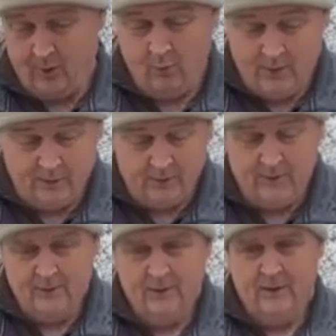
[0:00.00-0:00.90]
weather,
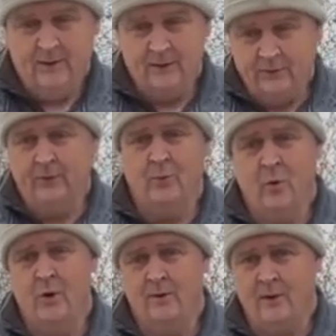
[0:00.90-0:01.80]
it didn't
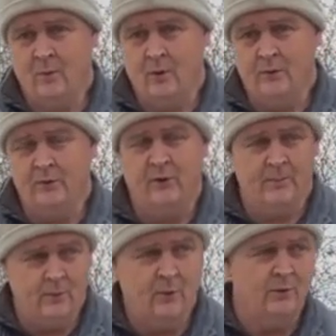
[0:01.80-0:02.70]
work that well. So
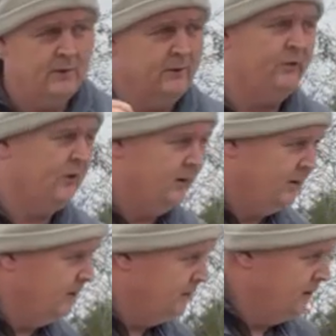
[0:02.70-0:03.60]
I'm not going to
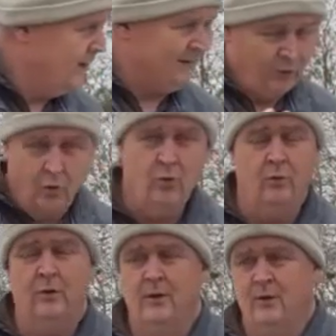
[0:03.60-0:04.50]
say at
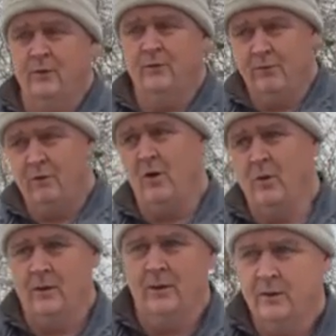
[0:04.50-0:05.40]
all that
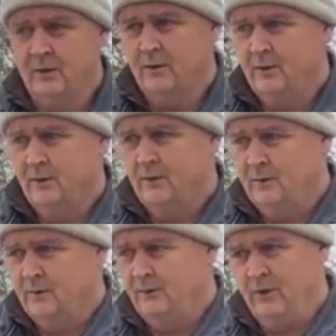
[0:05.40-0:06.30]
Varroa
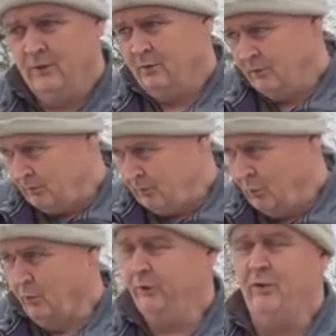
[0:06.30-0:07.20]
didn't
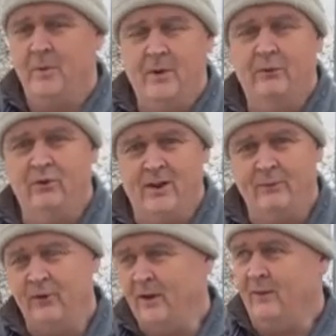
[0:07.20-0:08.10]
cause some of those
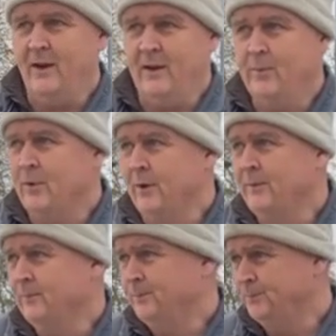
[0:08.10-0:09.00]
deaths at that apiary,
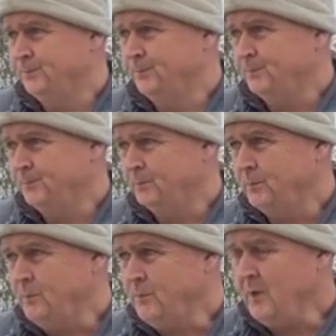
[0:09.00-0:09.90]

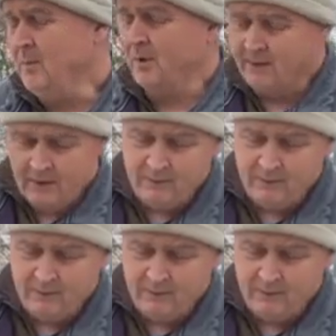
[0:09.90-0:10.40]
but I know